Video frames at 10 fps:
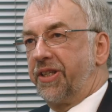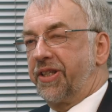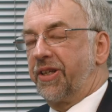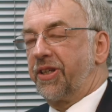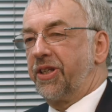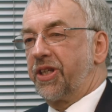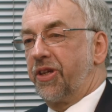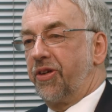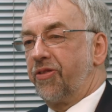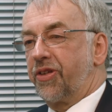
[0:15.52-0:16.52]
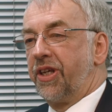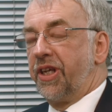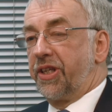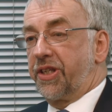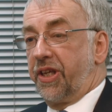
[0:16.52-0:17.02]
consultants who have
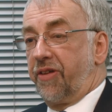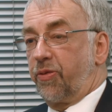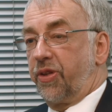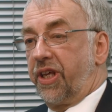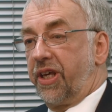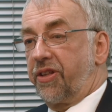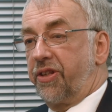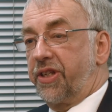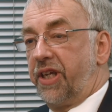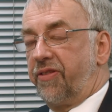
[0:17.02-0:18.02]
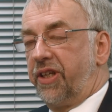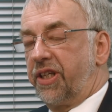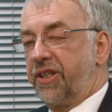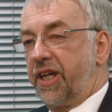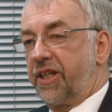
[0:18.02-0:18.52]
served with the Health and Safety
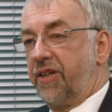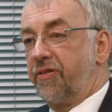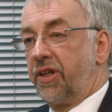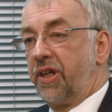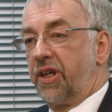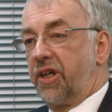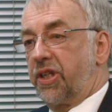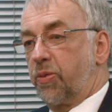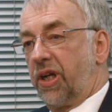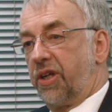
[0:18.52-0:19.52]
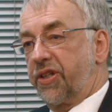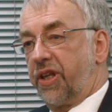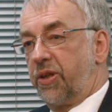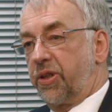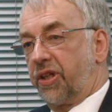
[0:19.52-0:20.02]
Executive, as well as
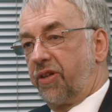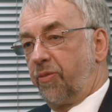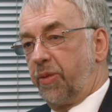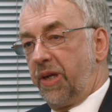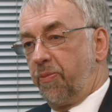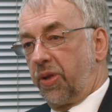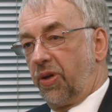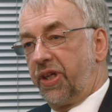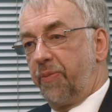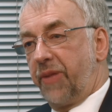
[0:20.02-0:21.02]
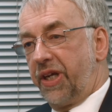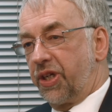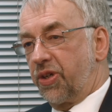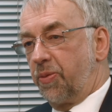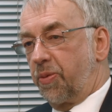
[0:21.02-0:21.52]
those that have been employed in
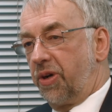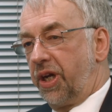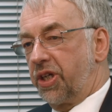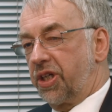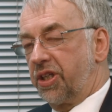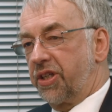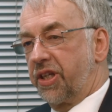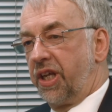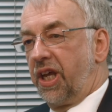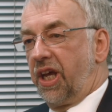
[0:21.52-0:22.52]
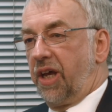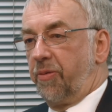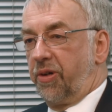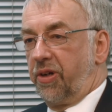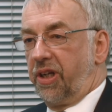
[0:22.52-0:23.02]
major corporations
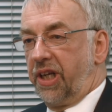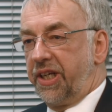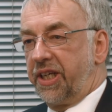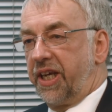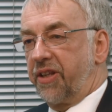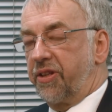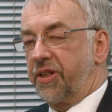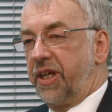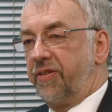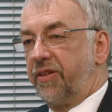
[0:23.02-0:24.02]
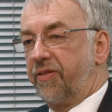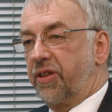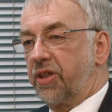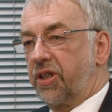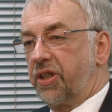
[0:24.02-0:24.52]
um, leading health and safety
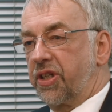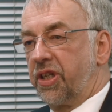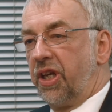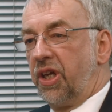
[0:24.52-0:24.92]
functions.